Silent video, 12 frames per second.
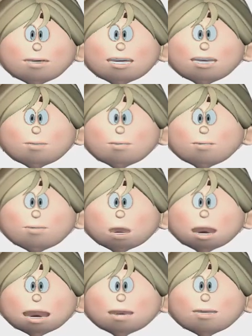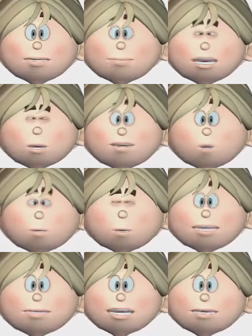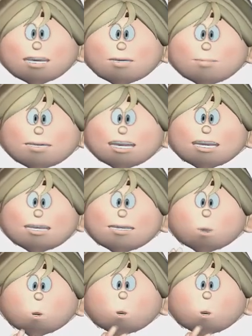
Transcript: And I will mix them together and